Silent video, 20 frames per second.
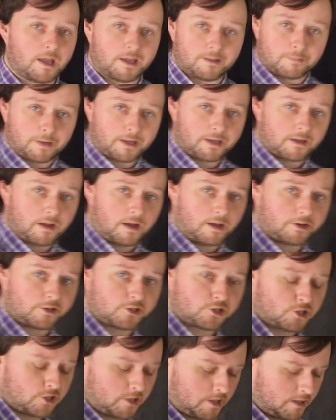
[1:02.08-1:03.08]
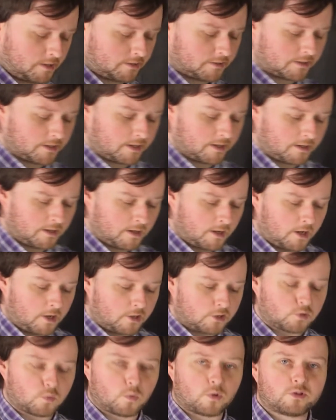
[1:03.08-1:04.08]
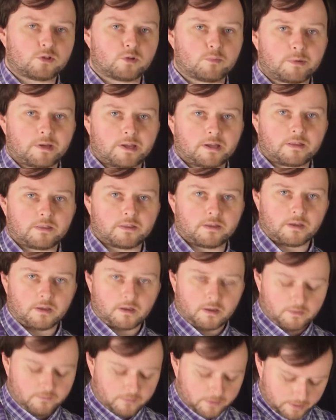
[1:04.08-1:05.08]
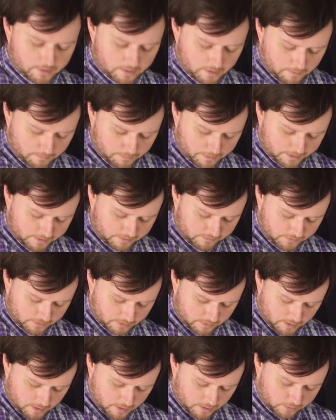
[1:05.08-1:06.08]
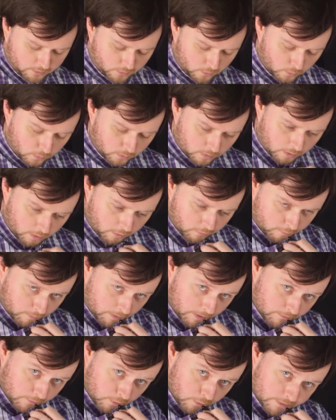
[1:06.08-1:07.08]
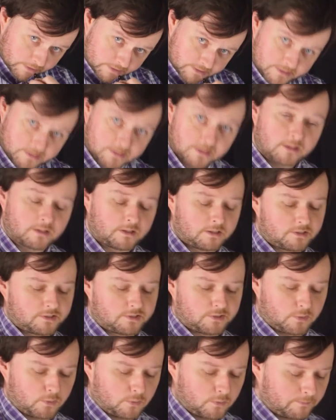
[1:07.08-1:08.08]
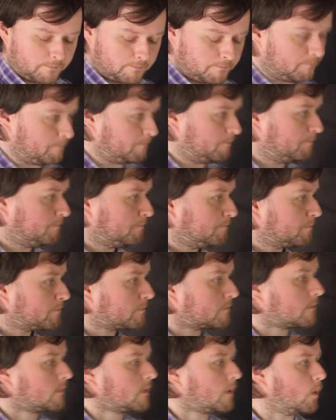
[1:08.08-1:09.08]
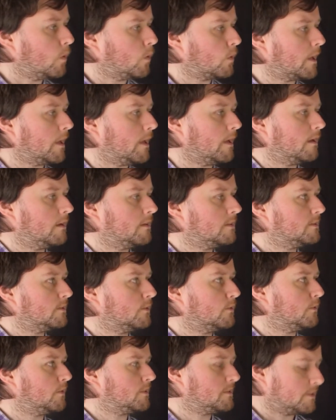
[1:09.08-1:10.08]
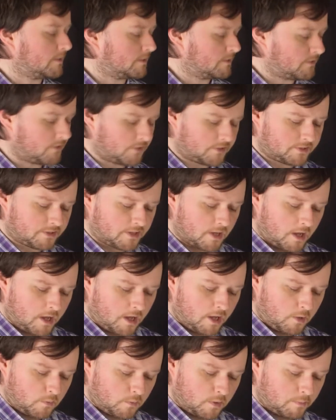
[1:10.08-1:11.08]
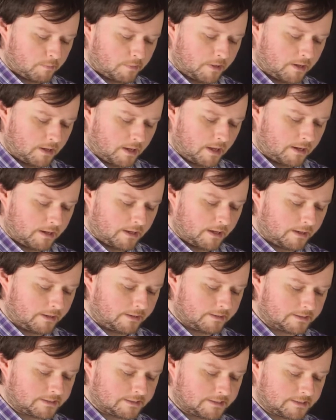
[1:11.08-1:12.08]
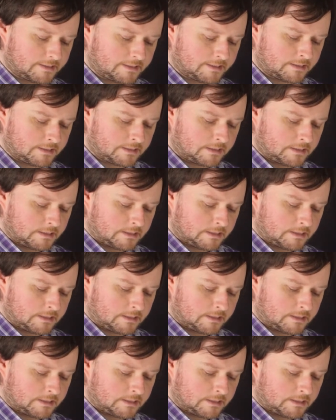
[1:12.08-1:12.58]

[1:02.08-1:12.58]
in my garage and I don't want to break the very peaceful tone of my voice. So, okay, so first things first, you want to paint a nice,